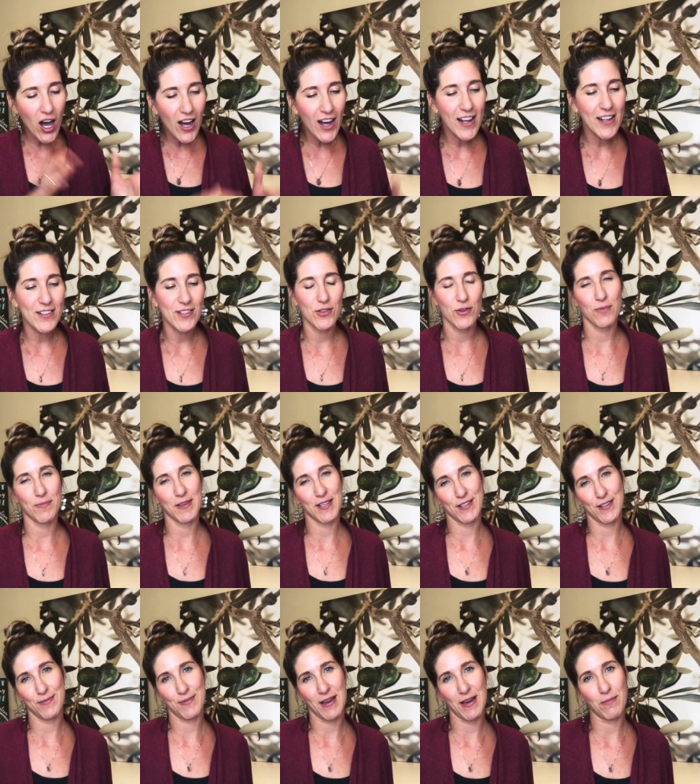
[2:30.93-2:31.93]
onto a
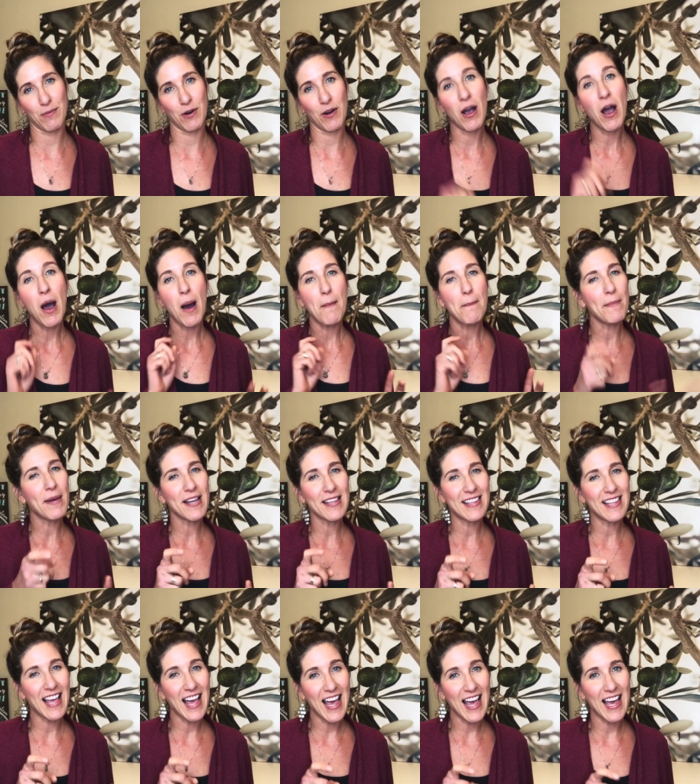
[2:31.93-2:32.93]
piece of paper,
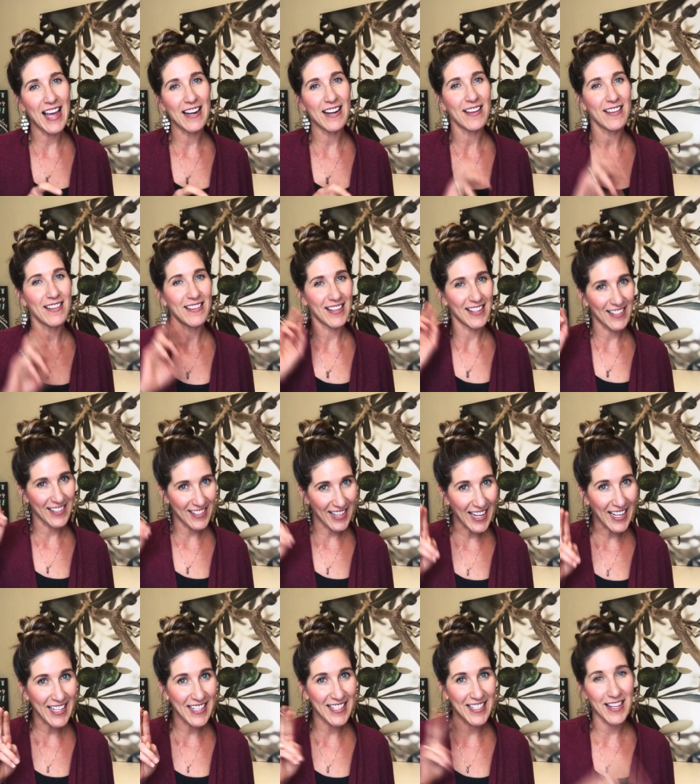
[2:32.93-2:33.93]
but then the
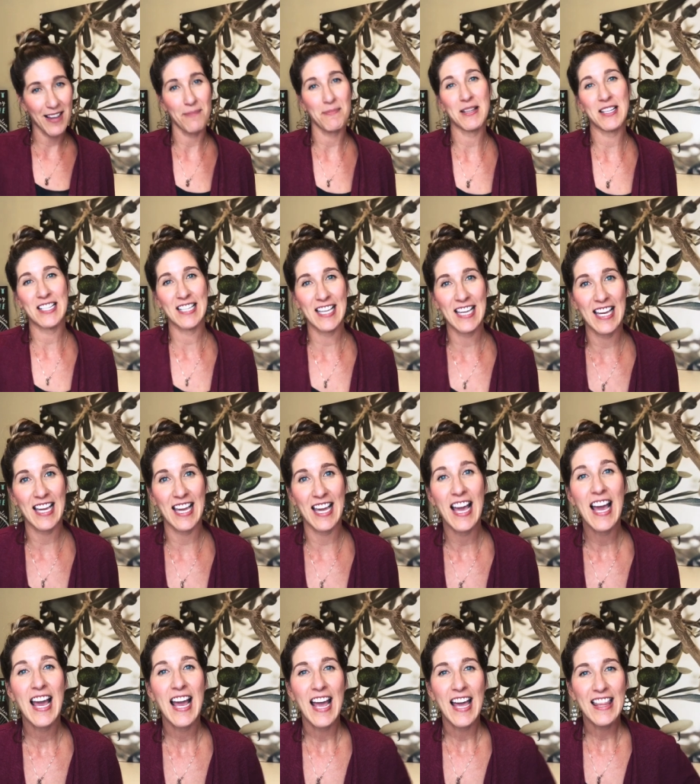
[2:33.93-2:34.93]
second step is key.
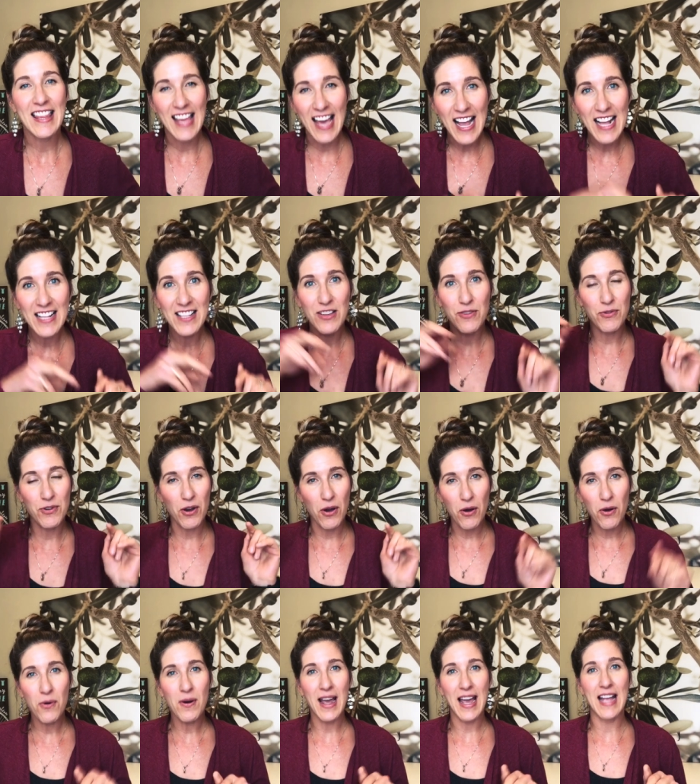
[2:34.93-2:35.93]
Then you
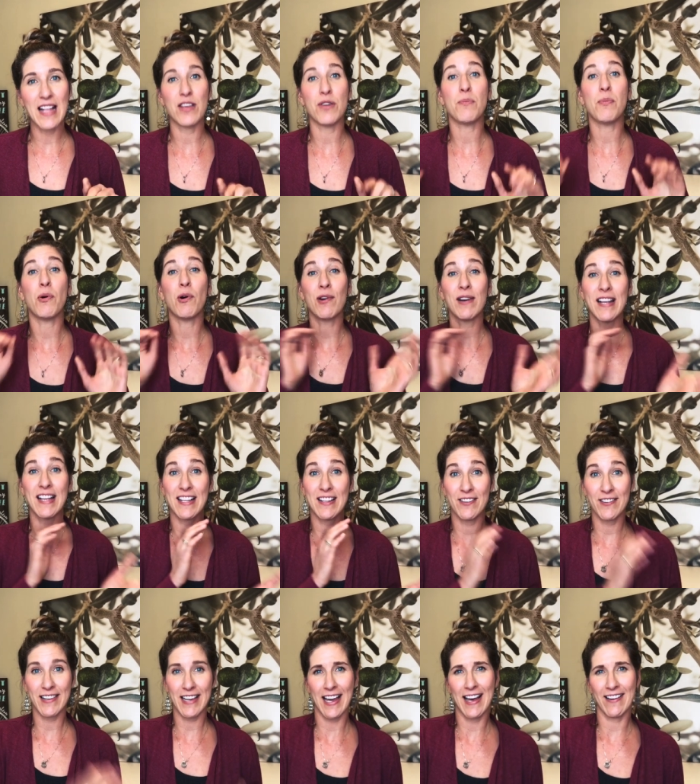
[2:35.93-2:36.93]
go and you put it in
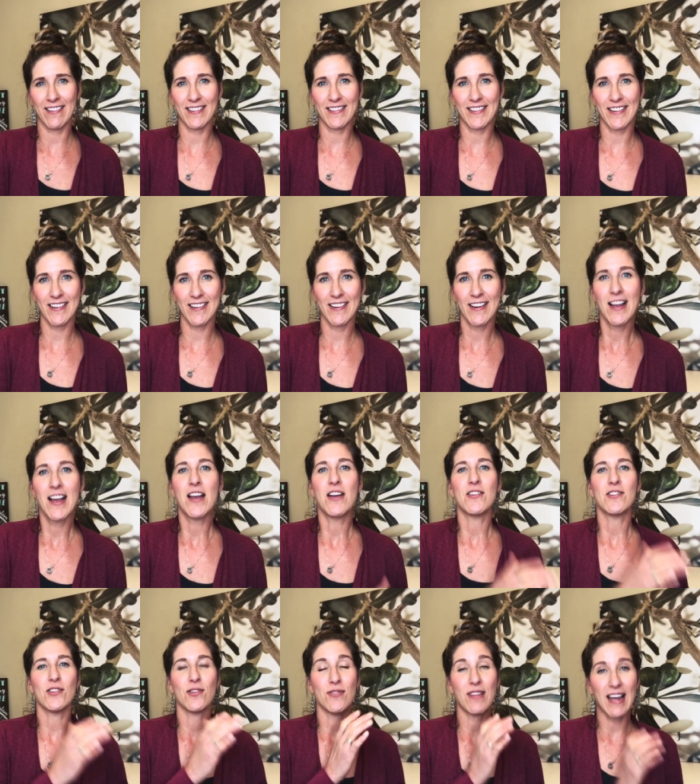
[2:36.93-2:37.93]
your calendar
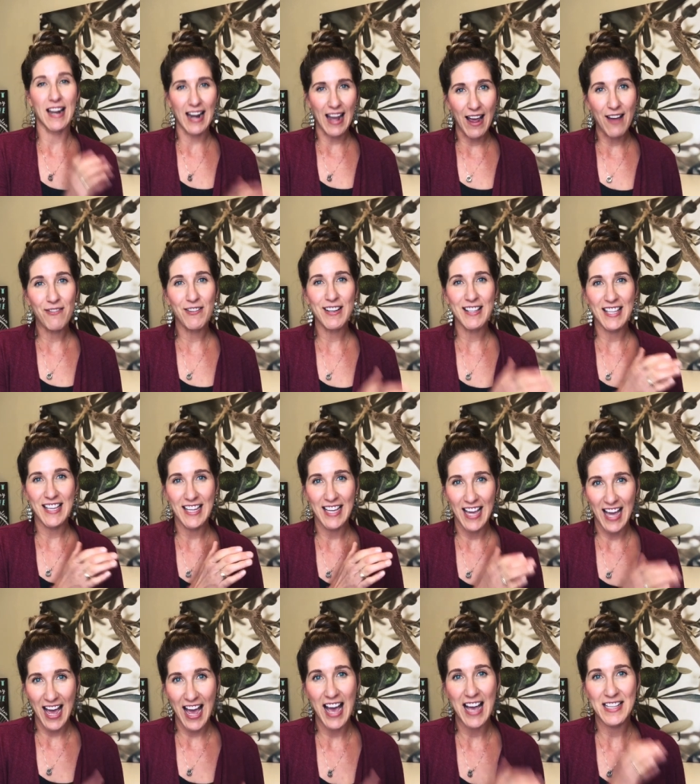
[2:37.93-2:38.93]
so that everything
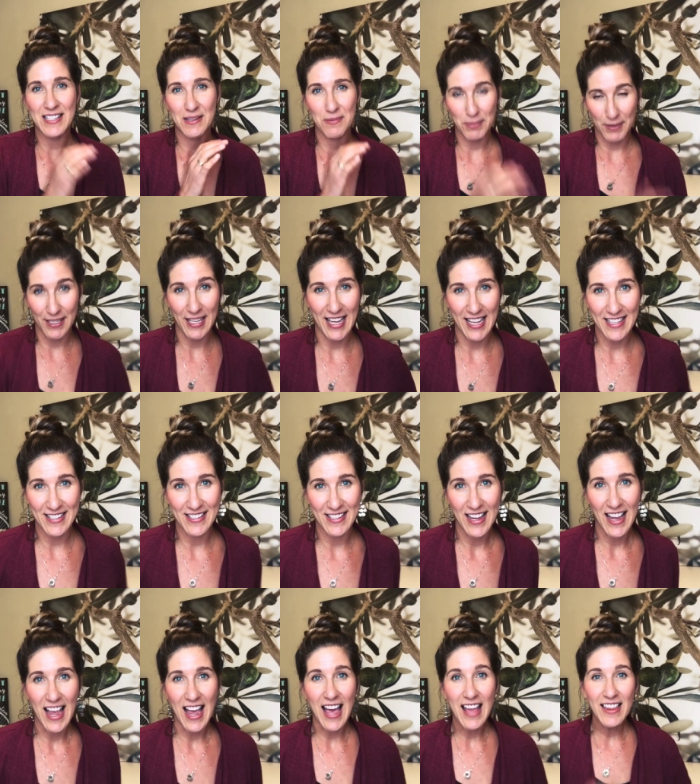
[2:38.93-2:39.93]
has a place.
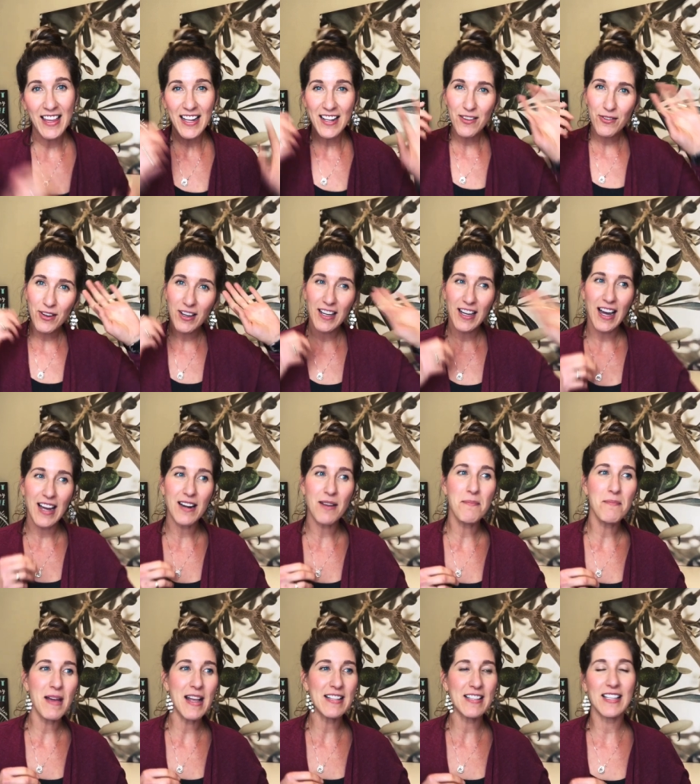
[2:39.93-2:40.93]
And then you can kind
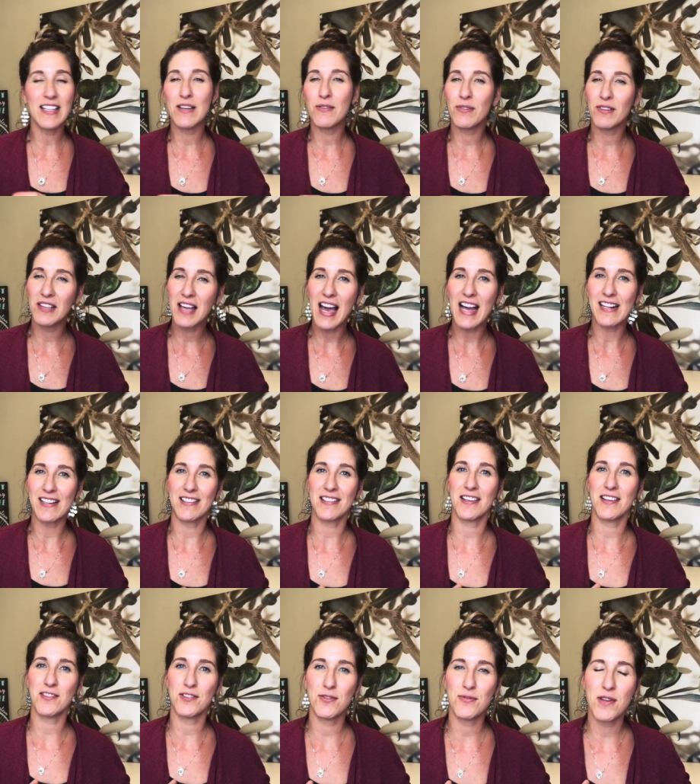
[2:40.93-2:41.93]
of mentally relax
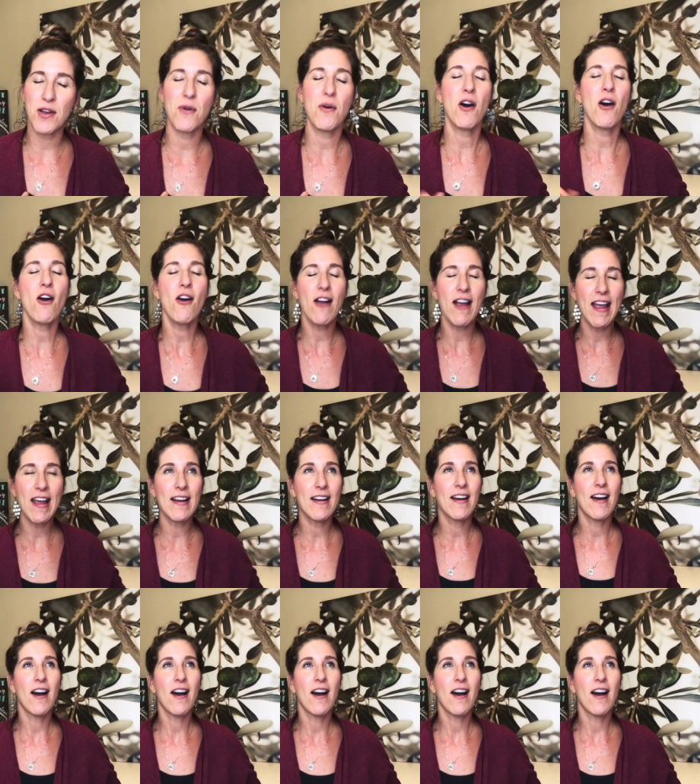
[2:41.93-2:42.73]
because you know, all right,